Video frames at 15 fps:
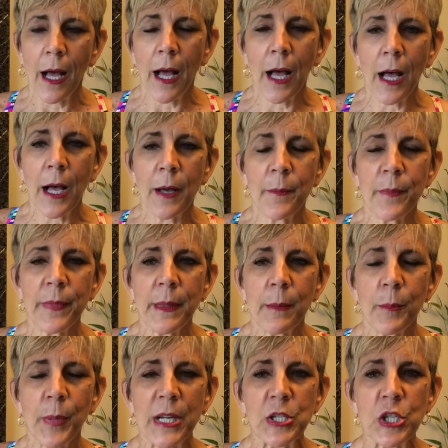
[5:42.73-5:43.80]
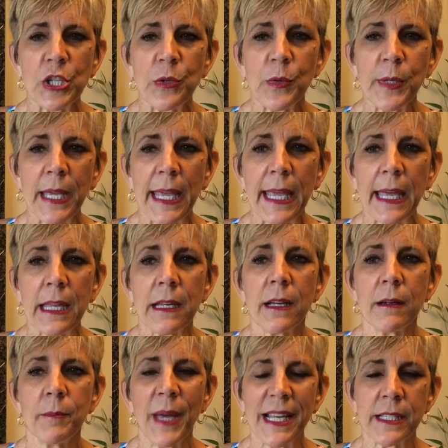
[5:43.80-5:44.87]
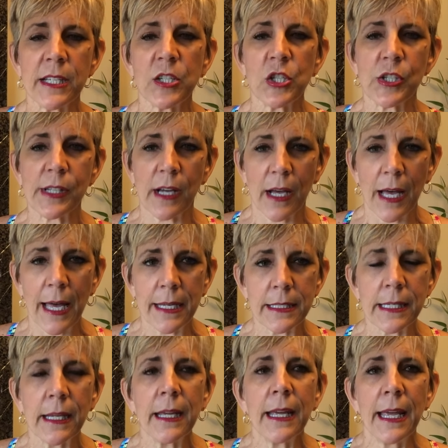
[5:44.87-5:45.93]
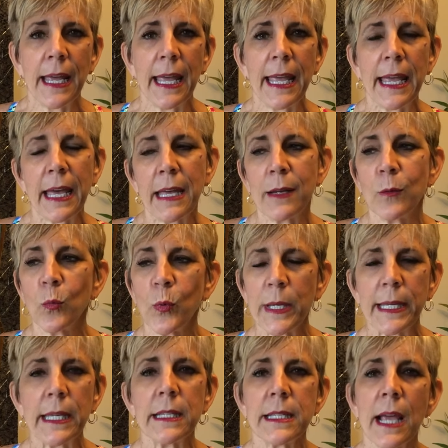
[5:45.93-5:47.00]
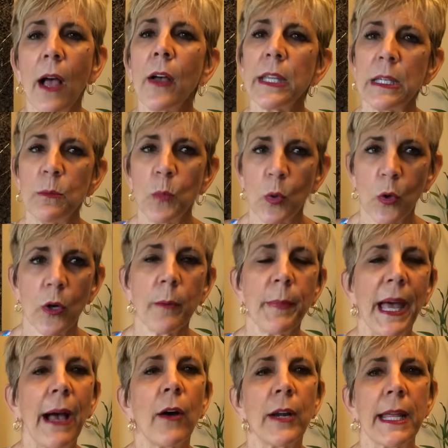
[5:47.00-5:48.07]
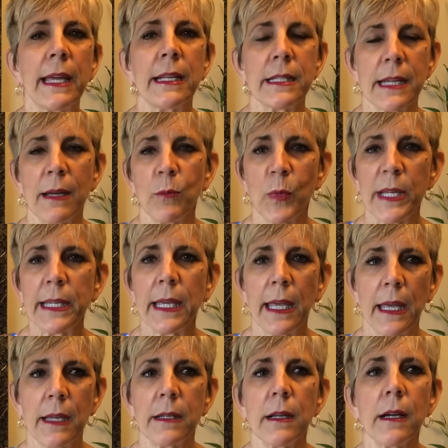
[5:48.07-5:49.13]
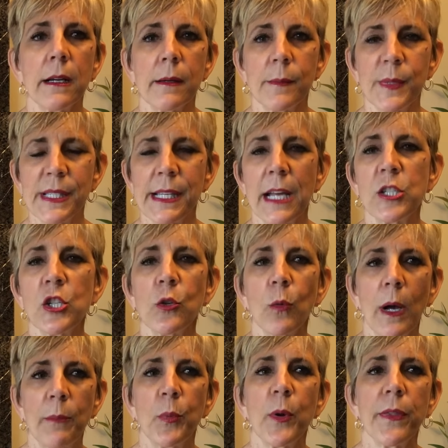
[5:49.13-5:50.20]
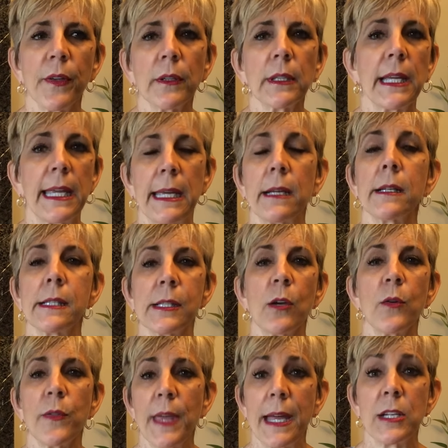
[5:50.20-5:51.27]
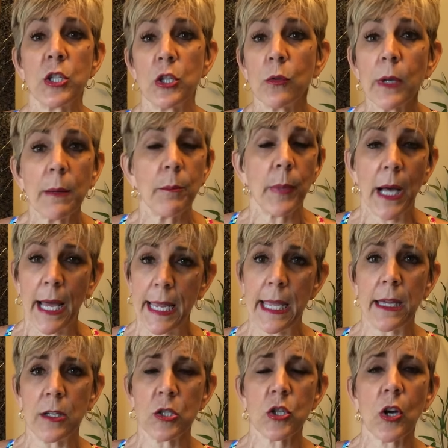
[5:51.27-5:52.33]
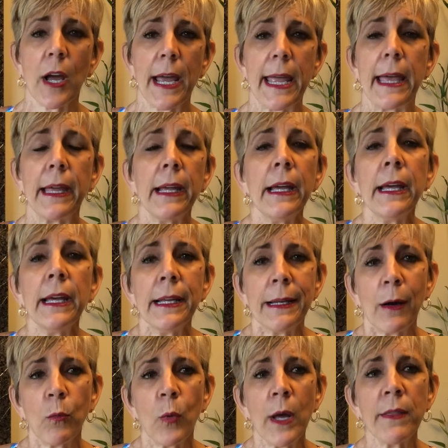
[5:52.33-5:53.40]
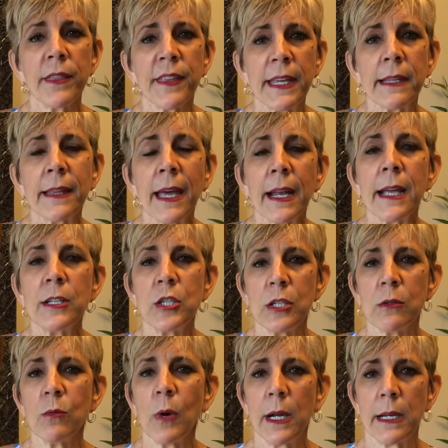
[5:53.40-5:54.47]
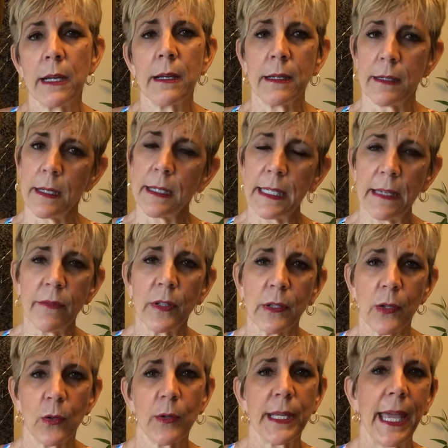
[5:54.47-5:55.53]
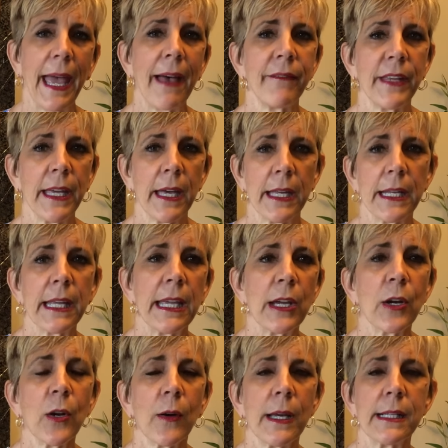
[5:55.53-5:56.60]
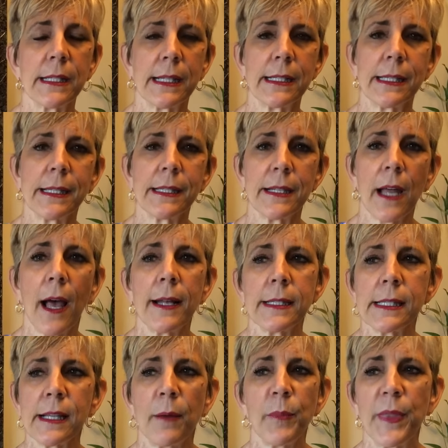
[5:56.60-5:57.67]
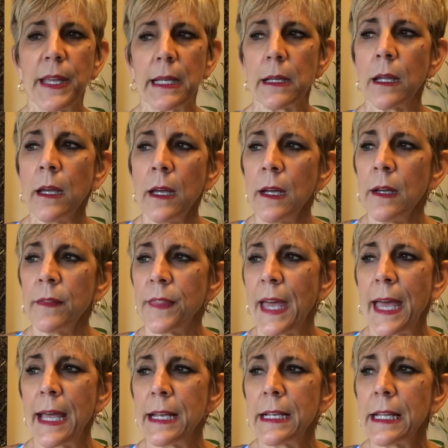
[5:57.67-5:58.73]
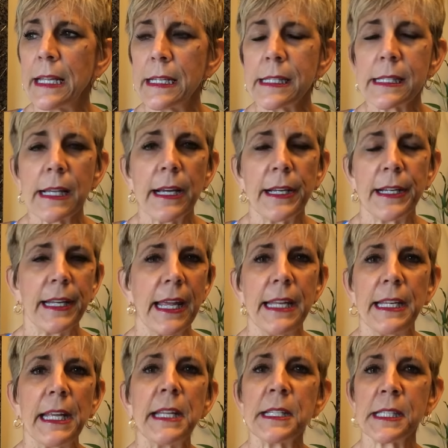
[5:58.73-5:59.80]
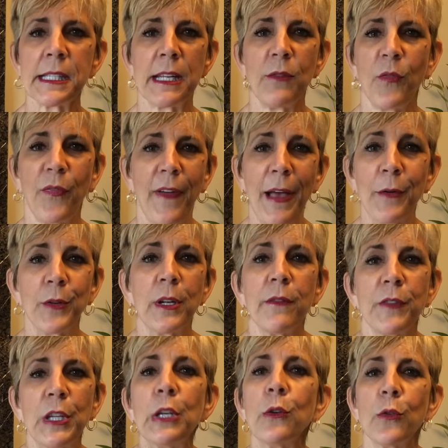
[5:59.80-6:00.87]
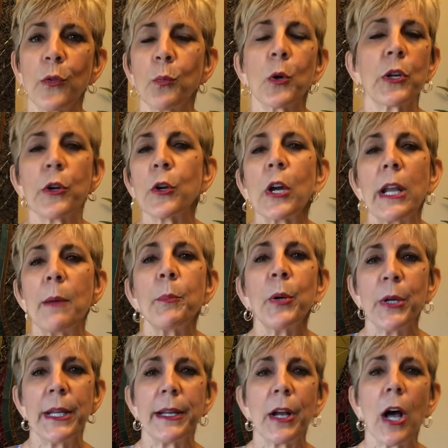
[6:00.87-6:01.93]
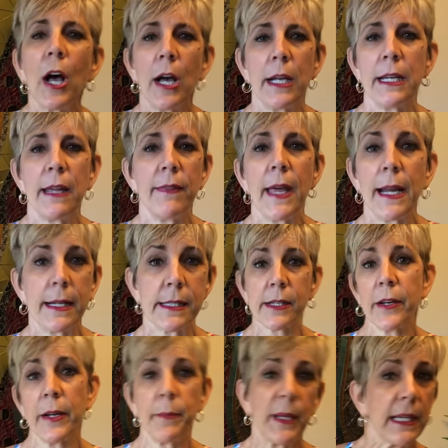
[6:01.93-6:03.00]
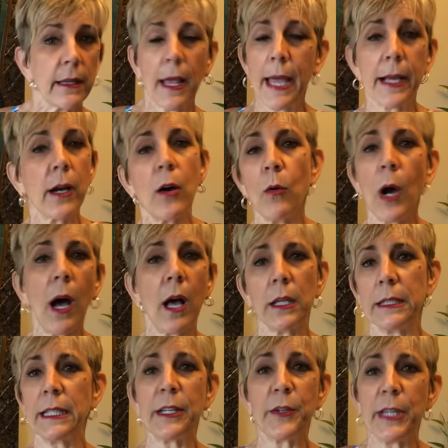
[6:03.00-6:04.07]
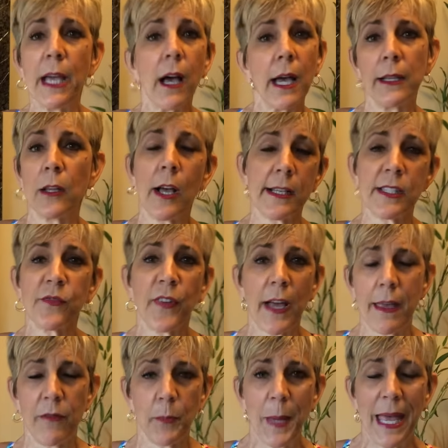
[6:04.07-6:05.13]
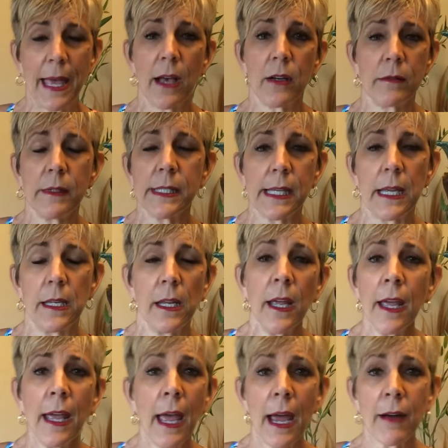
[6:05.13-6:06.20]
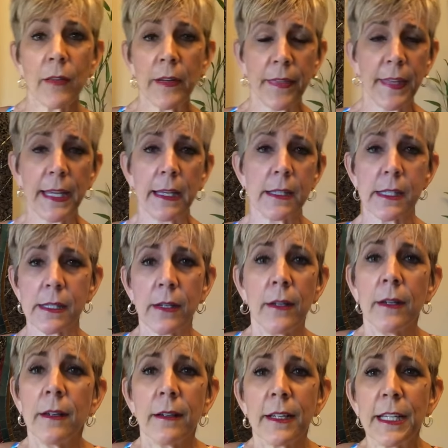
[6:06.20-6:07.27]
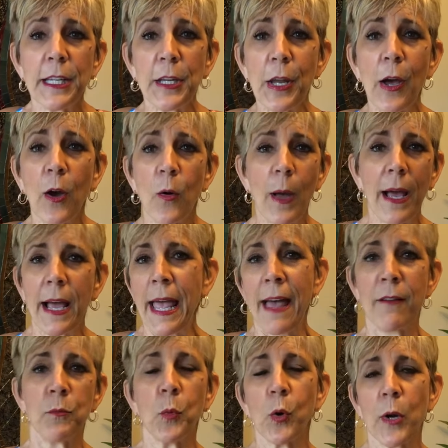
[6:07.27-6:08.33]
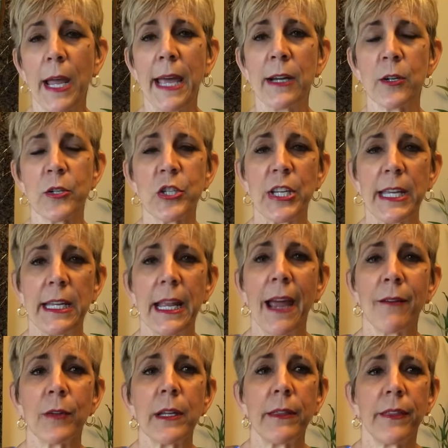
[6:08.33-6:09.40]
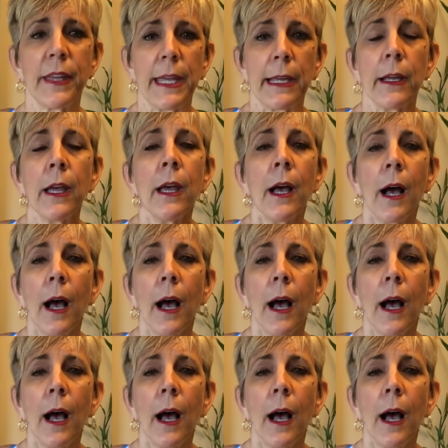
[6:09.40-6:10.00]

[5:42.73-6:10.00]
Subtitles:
But you can message Scott and we can tell you more about it, and we can set you up with a link so that you can buy it and try it. Now, one thing that I do want to give a little caveat here is this is not something that is an instant fountain of youth where you're going to put it on and then going to be like, oh, hallelujah, I lost 5 pounds and everything is, I have more energy and everything.